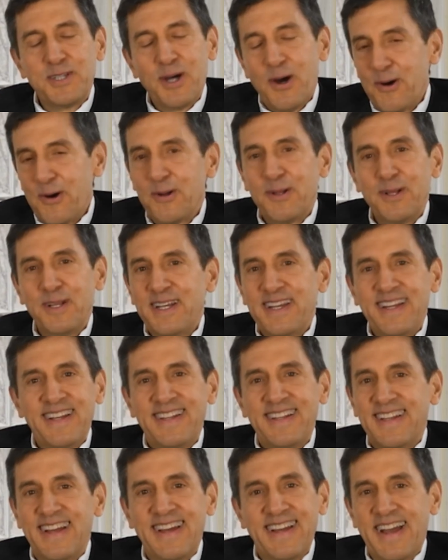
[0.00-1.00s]
totally
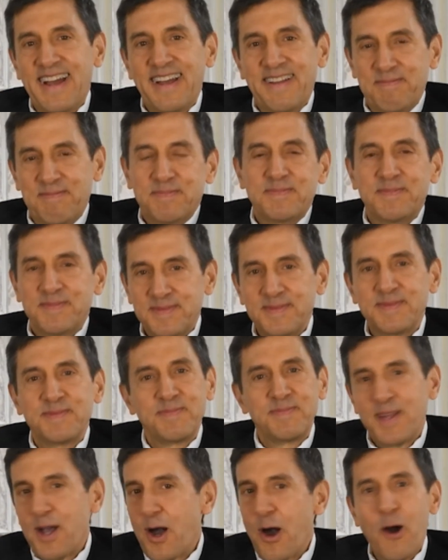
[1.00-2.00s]

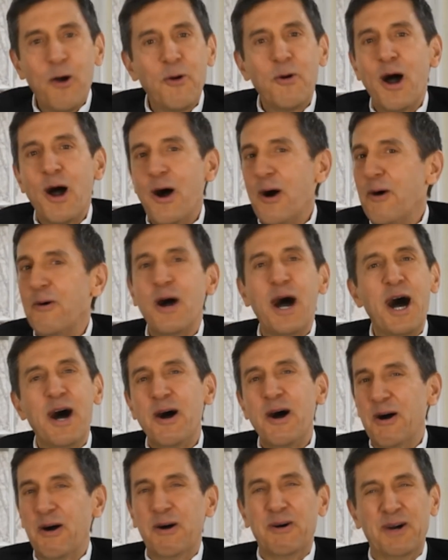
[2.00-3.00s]
ho, ho,
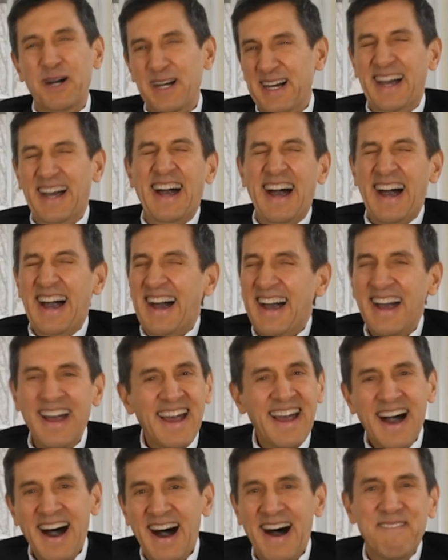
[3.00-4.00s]
ho.
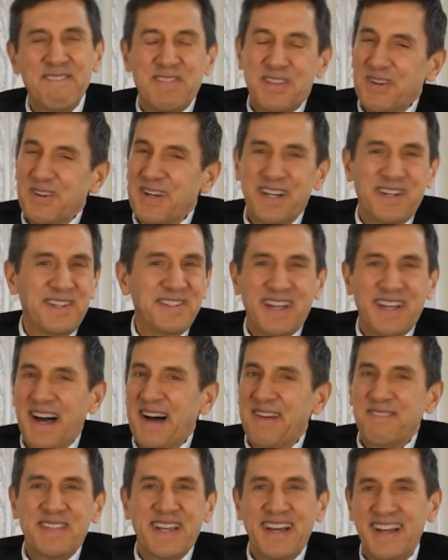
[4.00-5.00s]
I'm thrilled,
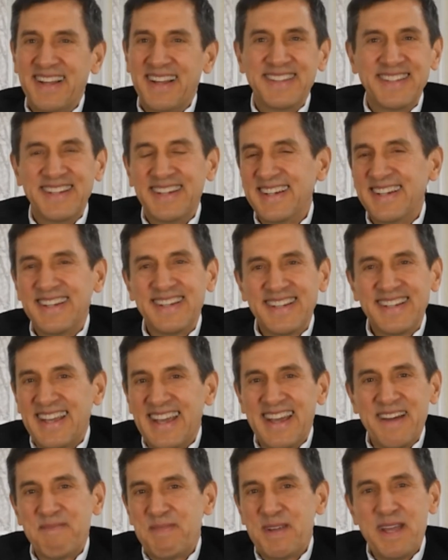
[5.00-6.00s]
I'm telling you.
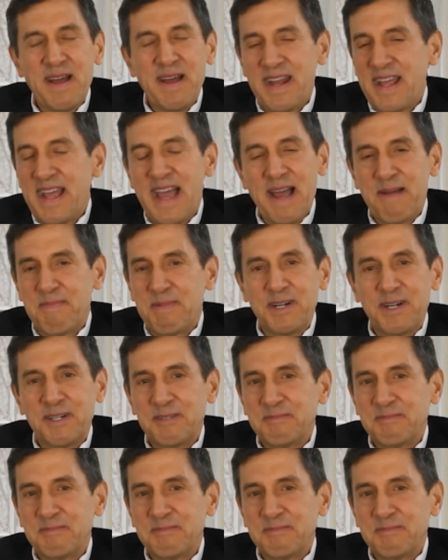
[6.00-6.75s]
Can't be any happier.